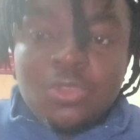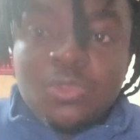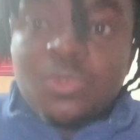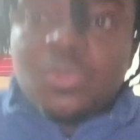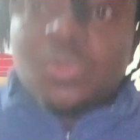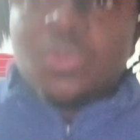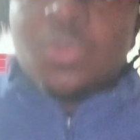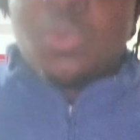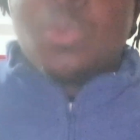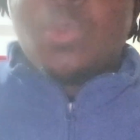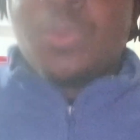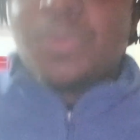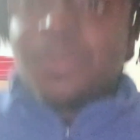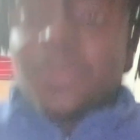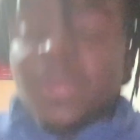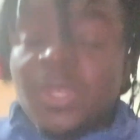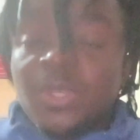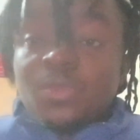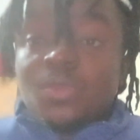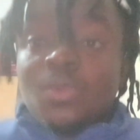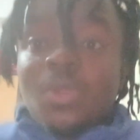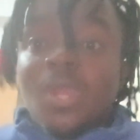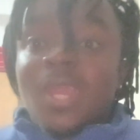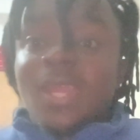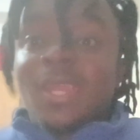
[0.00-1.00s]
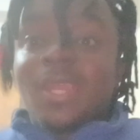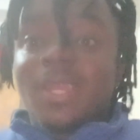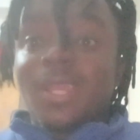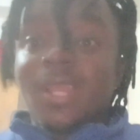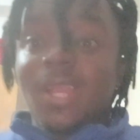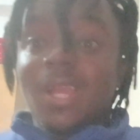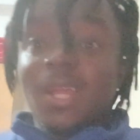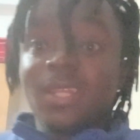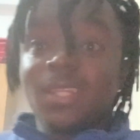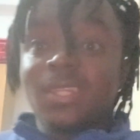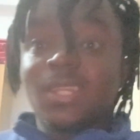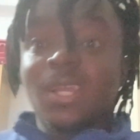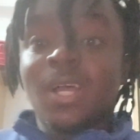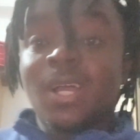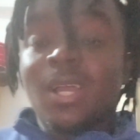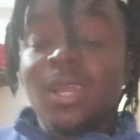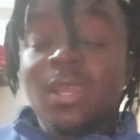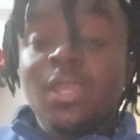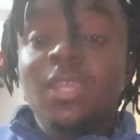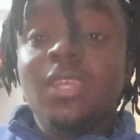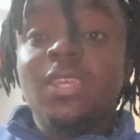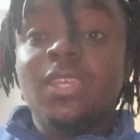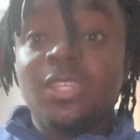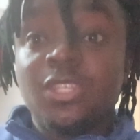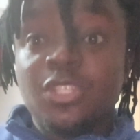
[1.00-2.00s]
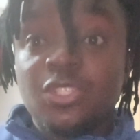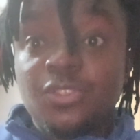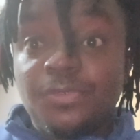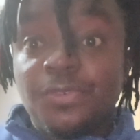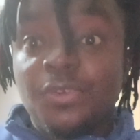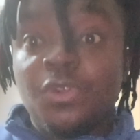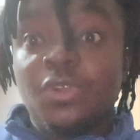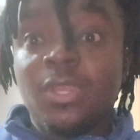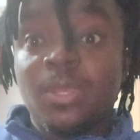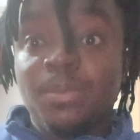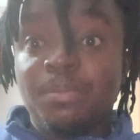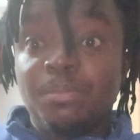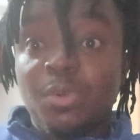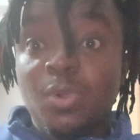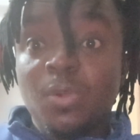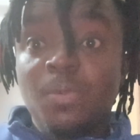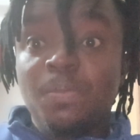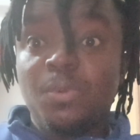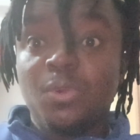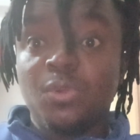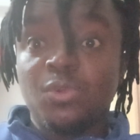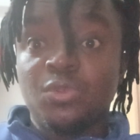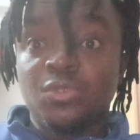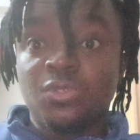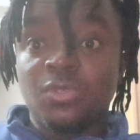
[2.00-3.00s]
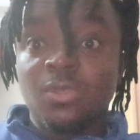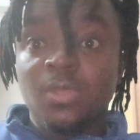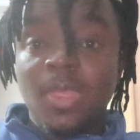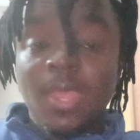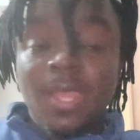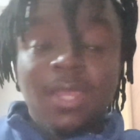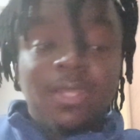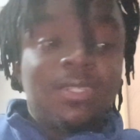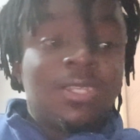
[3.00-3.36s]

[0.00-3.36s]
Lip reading: you encounter is for a purpose.